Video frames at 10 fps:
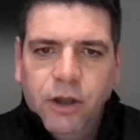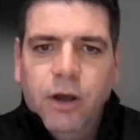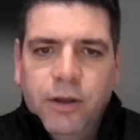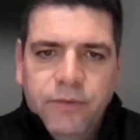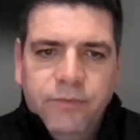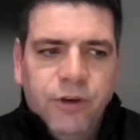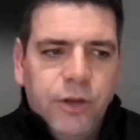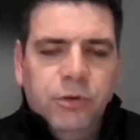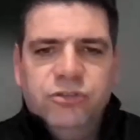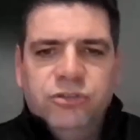it a lot,
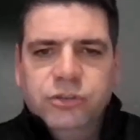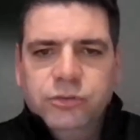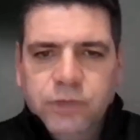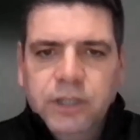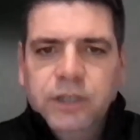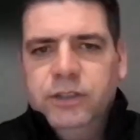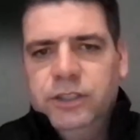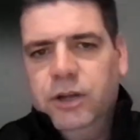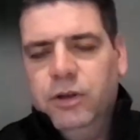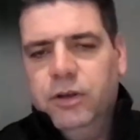very much to, you
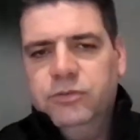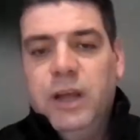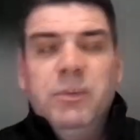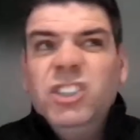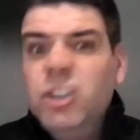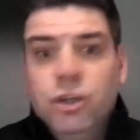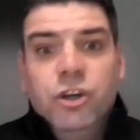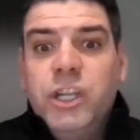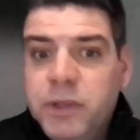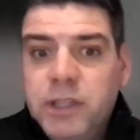know, those, and we're still
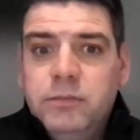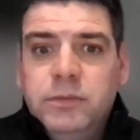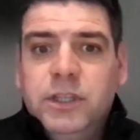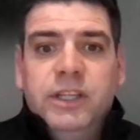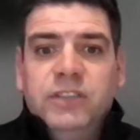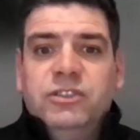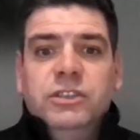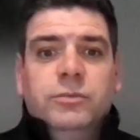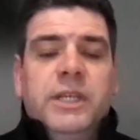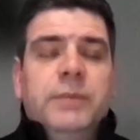learning with it. You know, there's
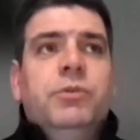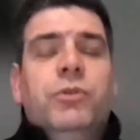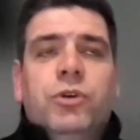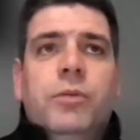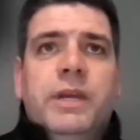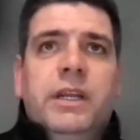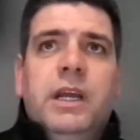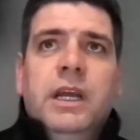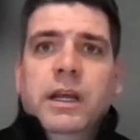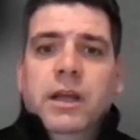still people who are coming
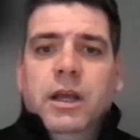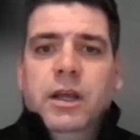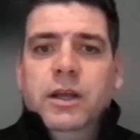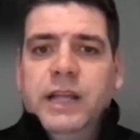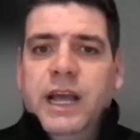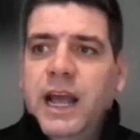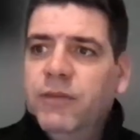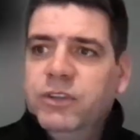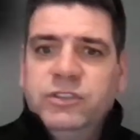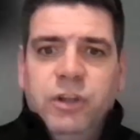that
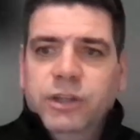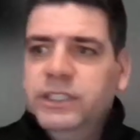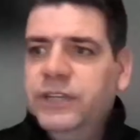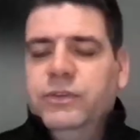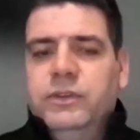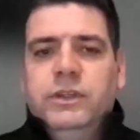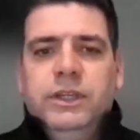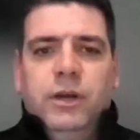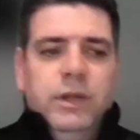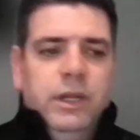have a slightly different, you
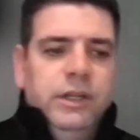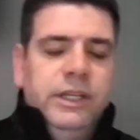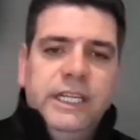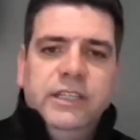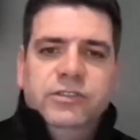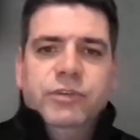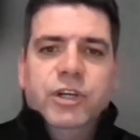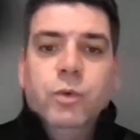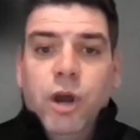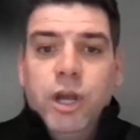know, needs or
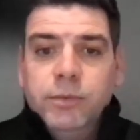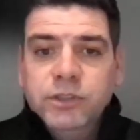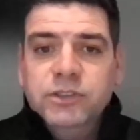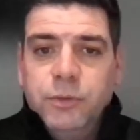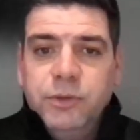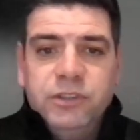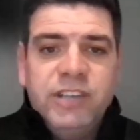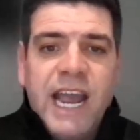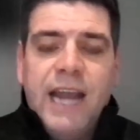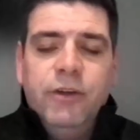requirements. So we're
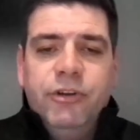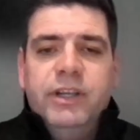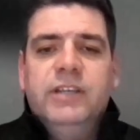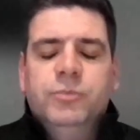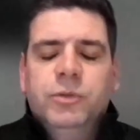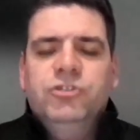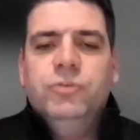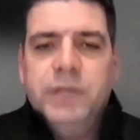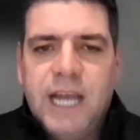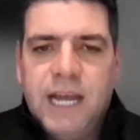tailoring it as much
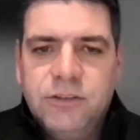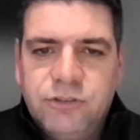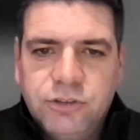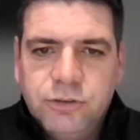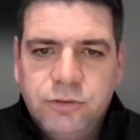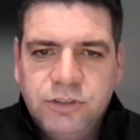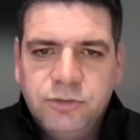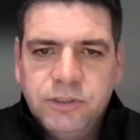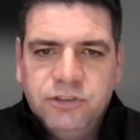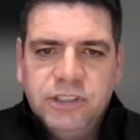as we can to
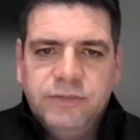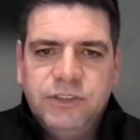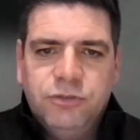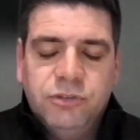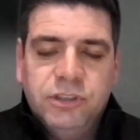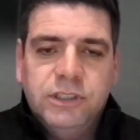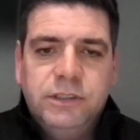each individual's